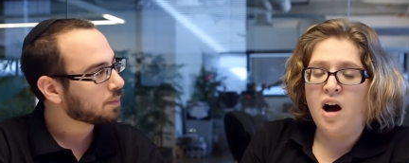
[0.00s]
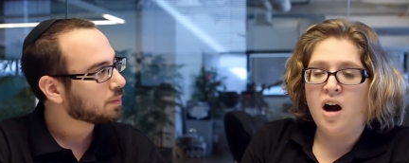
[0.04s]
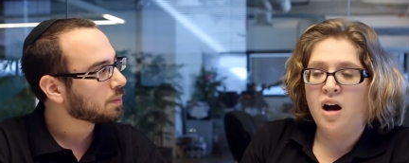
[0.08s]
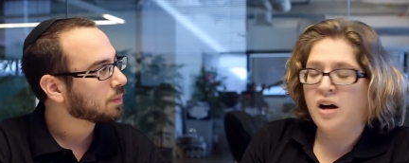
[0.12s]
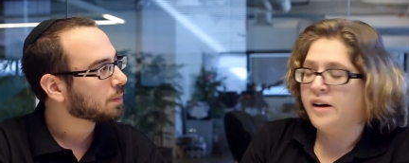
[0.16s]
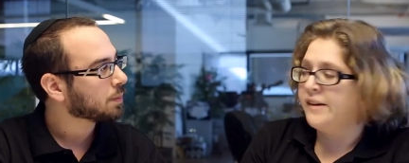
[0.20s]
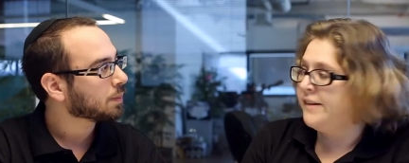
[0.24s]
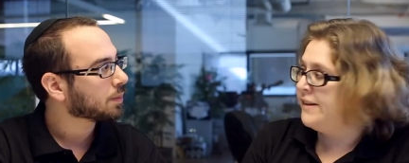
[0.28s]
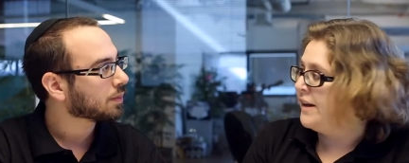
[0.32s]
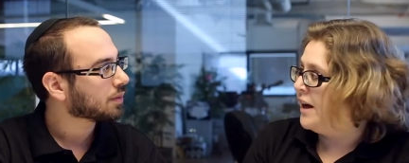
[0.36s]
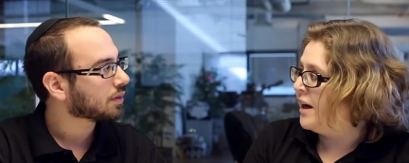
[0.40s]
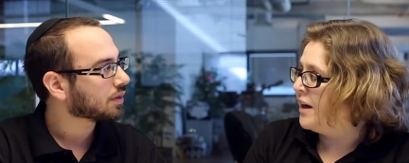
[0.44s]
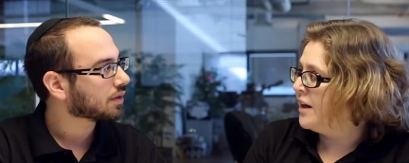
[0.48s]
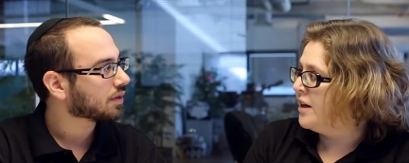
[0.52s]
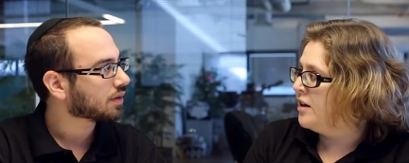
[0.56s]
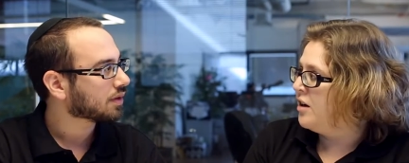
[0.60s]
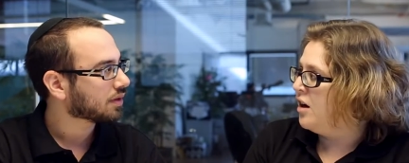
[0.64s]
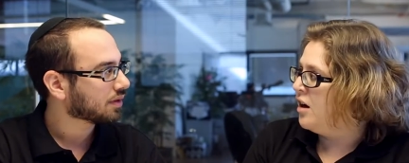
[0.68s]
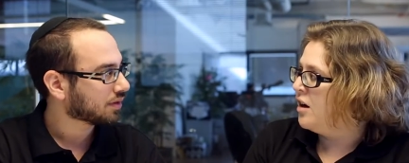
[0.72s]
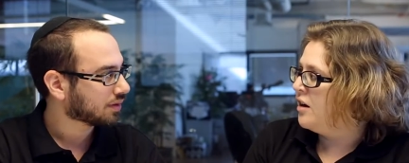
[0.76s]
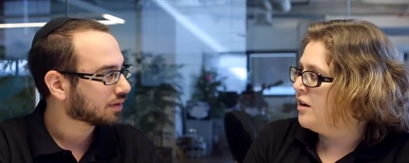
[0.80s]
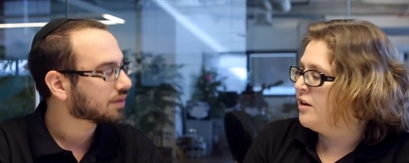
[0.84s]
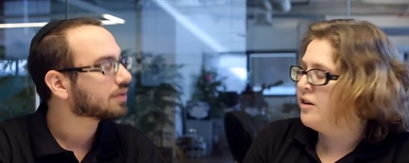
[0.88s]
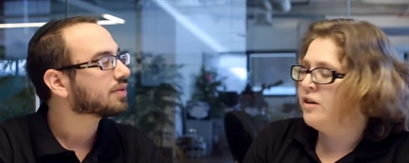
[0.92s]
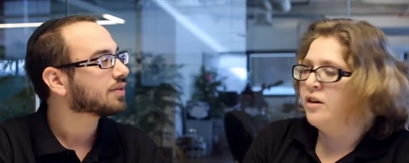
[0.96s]
Speaker 1: our second
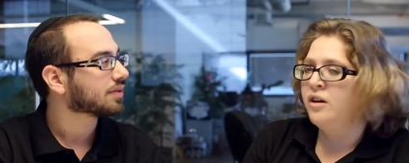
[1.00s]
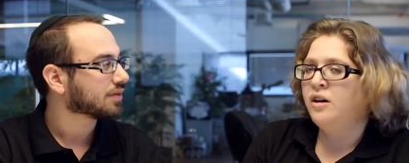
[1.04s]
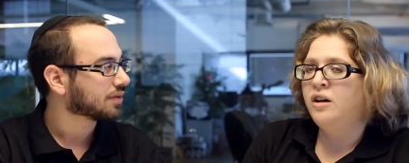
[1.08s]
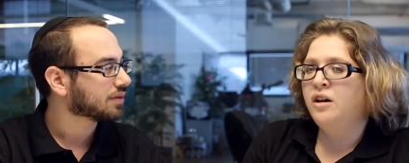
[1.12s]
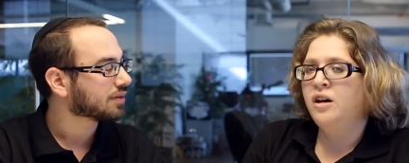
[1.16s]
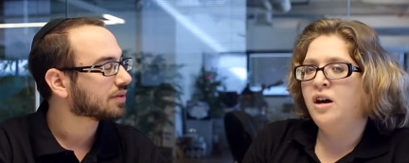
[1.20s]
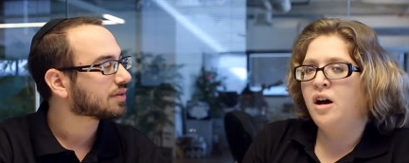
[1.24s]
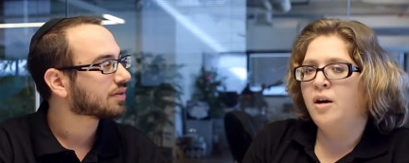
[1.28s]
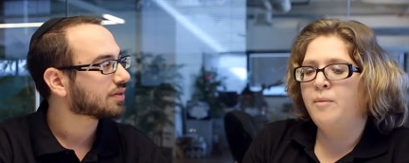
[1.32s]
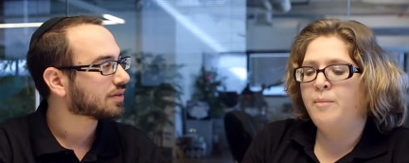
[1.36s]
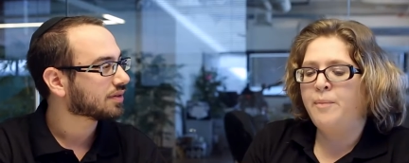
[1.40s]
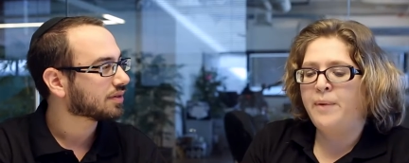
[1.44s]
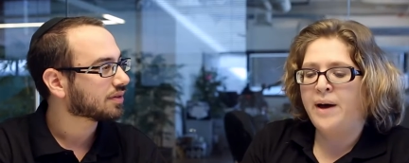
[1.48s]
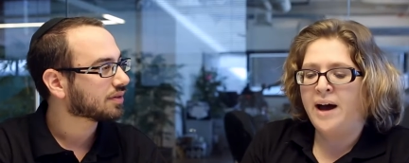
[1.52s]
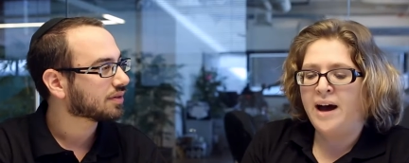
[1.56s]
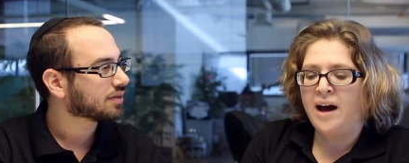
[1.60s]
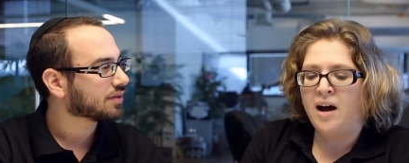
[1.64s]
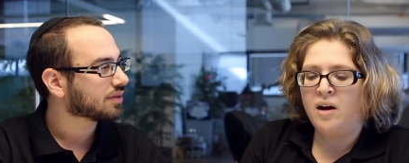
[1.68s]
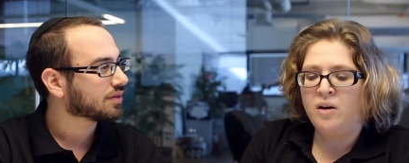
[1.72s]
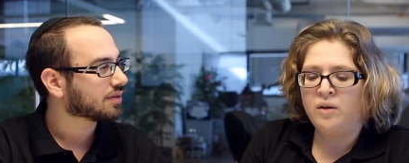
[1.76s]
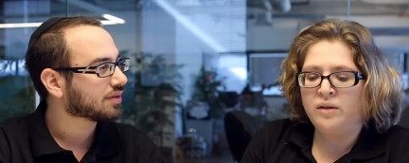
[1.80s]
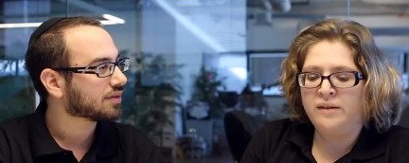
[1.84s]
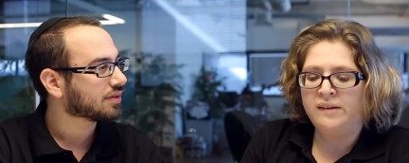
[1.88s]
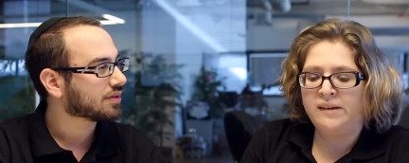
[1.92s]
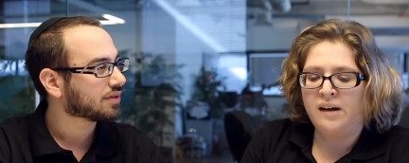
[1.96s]
article
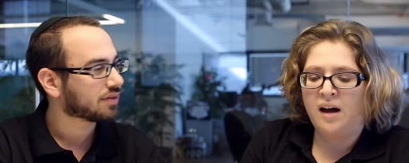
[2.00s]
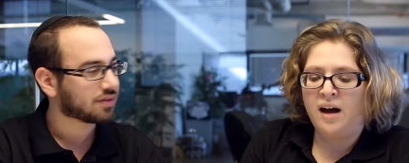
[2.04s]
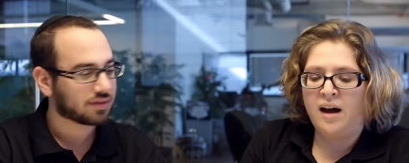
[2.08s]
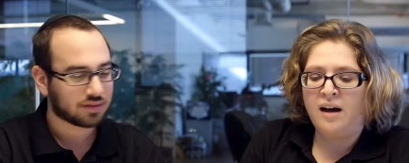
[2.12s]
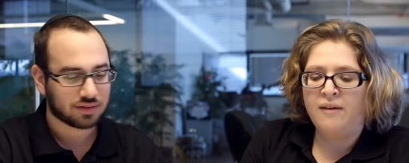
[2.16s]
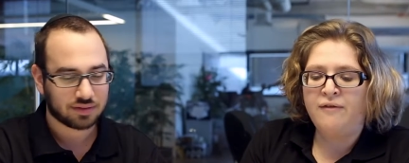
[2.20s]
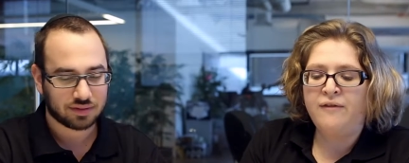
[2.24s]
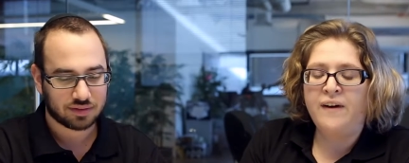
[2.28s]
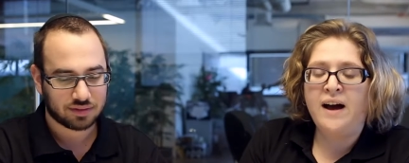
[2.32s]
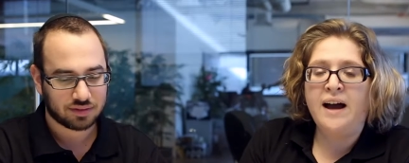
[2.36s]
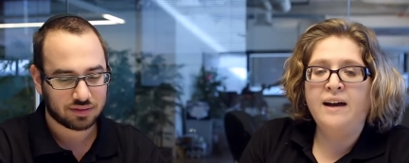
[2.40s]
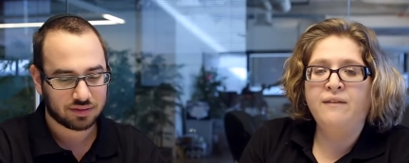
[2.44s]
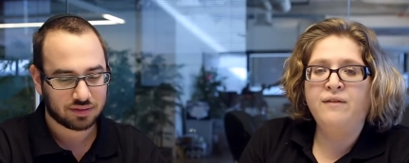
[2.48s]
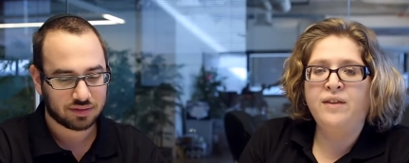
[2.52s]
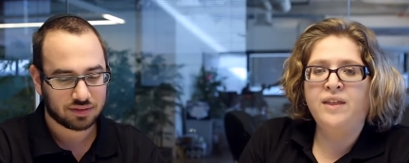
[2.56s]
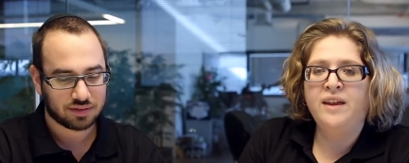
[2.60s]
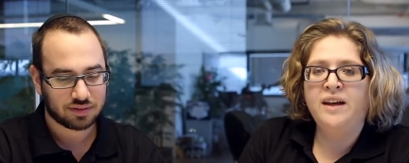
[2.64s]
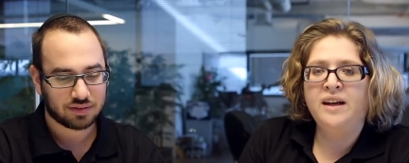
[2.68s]
about 5